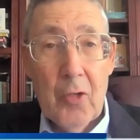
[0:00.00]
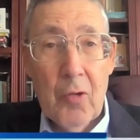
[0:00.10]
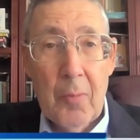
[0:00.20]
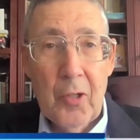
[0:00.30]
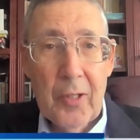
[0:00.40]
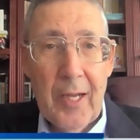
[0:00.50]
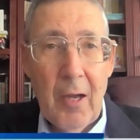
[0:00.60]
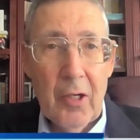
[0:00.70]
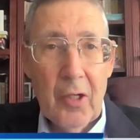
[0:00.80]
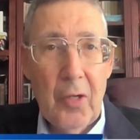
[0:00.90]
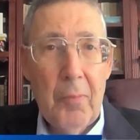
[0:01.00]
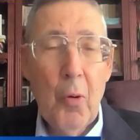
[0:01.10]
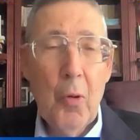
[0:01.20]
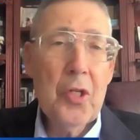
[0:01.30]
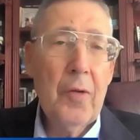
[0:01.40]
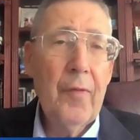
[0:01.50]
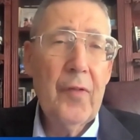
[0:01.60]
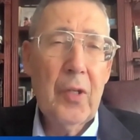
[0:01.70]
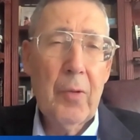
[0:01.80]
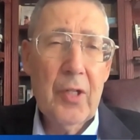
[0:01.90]
and Trump took out a good portion
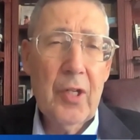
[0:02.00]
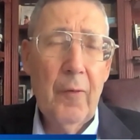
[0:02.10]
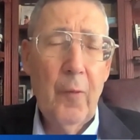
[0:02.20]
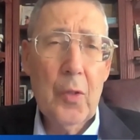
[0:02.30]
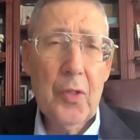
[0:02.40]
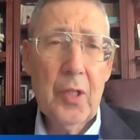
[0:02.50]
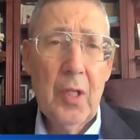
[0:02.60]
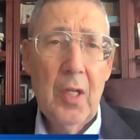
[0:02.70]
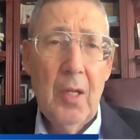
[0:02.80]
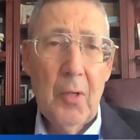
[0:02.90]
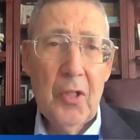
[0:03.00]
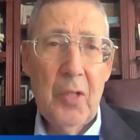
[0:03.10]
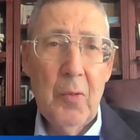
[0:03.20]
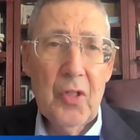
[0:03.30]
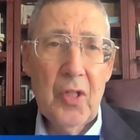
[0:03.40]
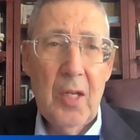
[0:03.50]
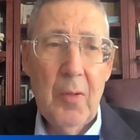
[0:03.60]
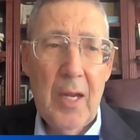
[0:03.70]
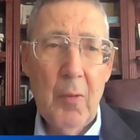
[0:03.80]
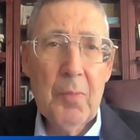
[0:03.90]
of Syria's Air Force because
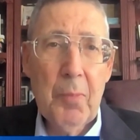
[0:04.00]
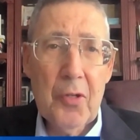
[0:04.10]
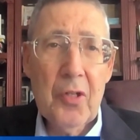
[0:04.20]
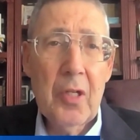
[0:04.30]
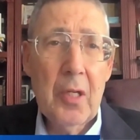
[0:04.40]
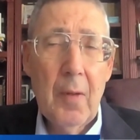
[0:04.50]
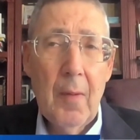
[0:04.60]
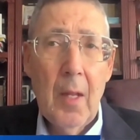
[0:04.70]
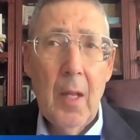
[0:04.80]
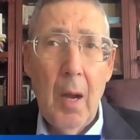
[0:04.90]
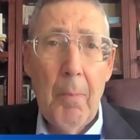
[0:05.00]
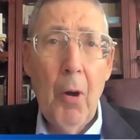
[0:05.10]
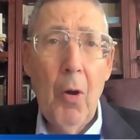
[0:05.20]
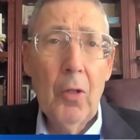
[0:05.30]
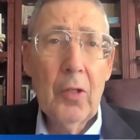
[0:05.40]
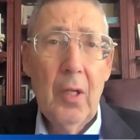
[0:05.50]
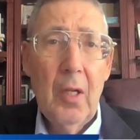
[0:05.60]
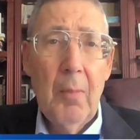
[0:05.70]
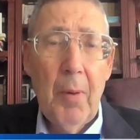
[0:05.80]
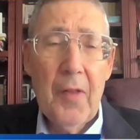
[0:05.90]
he was personally appalled
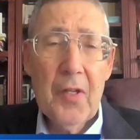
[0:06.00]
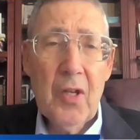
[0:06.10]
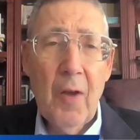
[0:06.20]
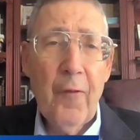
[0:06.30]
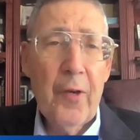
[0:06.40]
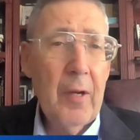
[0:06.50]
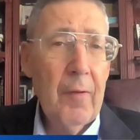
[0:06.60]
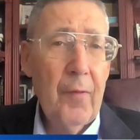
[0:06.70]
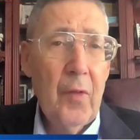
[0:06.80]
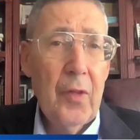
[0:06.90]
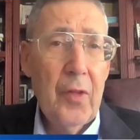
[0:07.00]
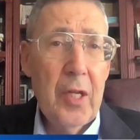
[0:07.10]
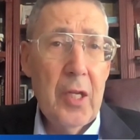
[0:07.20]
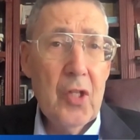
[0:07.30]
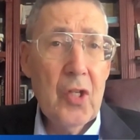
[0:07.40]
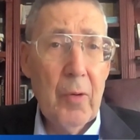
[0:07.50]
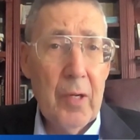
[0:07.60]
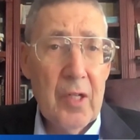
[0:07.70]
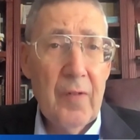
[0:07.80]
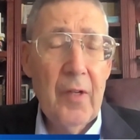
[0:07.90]
by the suffering of the
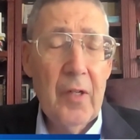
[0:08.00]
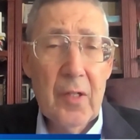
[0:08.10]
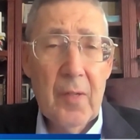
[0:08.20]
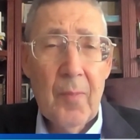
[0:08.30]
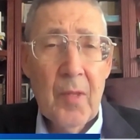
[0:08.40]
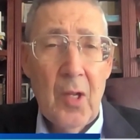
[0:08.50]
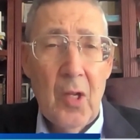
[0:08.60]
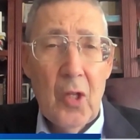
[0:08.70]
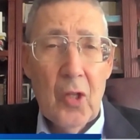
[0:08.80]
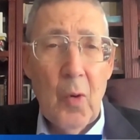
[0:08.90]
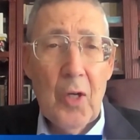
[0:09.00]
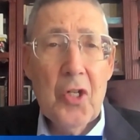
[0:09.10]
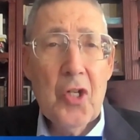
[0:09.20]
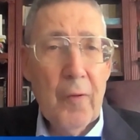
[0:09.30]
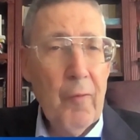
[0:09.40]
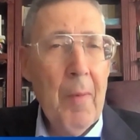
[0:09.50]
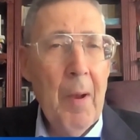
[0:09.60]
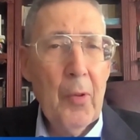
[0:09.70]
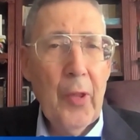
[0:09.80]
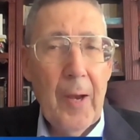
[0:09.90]
Syrian civilians. The Russians should have
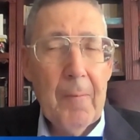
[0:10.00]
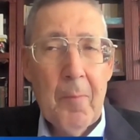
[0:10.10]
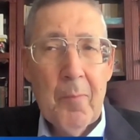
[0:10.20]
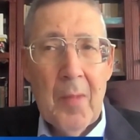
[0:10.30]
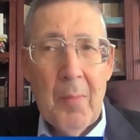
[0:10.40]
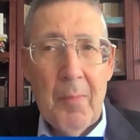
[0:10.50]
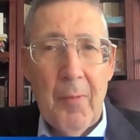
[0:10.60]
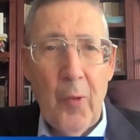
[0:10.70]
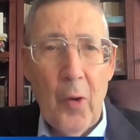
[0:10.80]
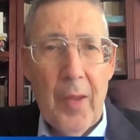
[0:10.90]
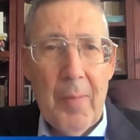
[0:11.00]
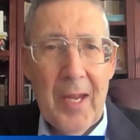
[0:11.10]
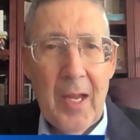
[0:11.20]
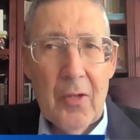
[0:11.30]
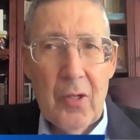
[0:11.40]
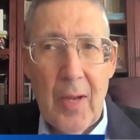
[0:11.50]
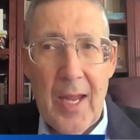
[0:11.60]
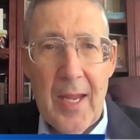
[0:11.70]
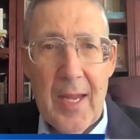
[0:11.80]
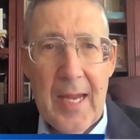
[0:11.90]
remembered that before they began
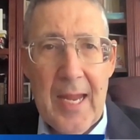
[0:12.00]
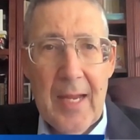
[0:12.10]
to